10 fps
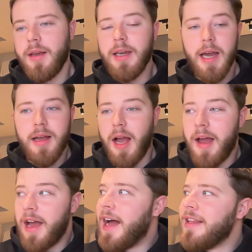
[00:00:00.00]
Yeah,
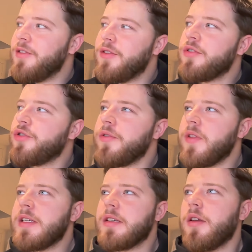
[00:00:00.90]
the truth
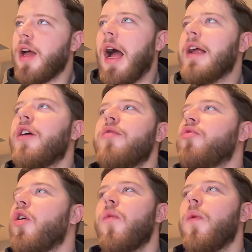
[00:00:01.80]
is, I don't
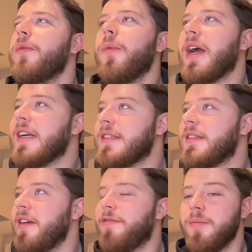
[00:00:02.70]
know what we're going to
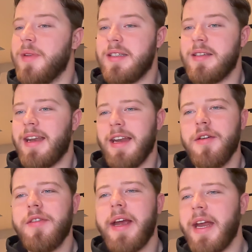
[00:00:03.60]
see from this, and I
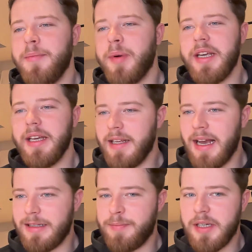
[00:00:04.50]
don't think anybody in the
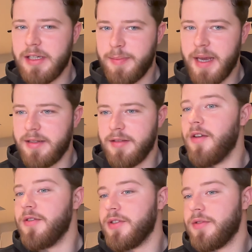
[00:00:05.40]
ICP space
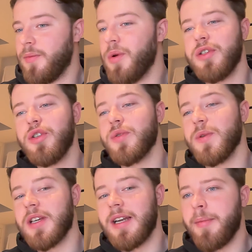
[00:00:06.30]
knows
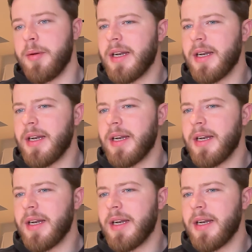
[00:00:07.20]
what's going to happen.